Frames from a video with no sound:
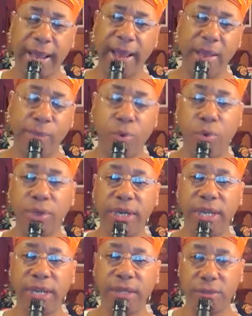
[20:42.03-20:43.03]
how
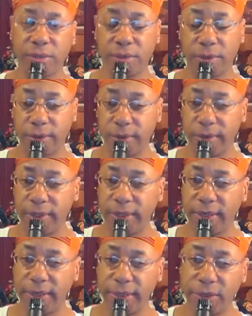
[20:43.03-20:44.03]
important it is
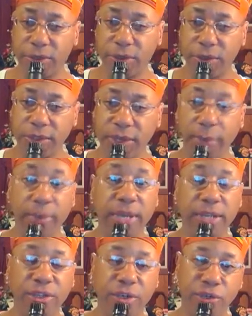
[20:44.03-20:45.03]
that we
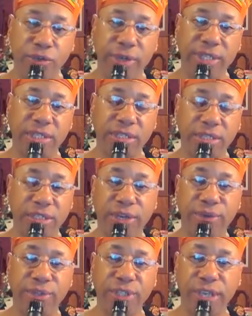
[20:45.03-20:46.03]
need to address this
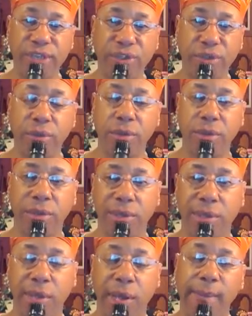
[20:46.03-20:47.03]
serious issue
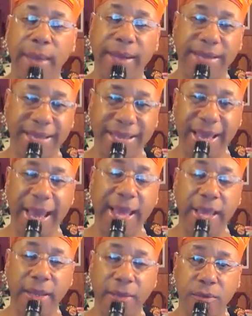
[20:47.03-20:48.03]
about the
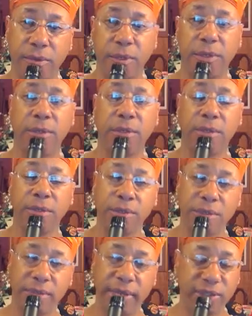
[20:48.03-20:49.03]
gang,
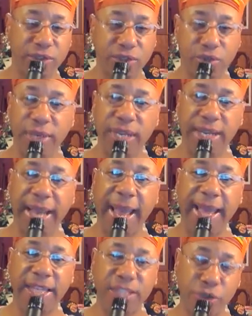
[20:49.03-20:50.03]
like street
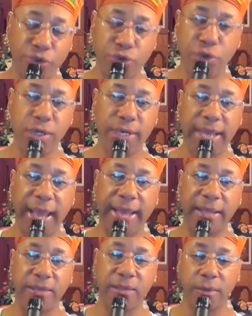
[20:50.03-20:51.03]
gangs and drug
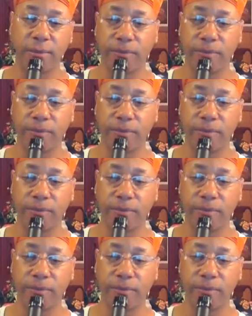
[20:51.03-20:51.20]
gangs.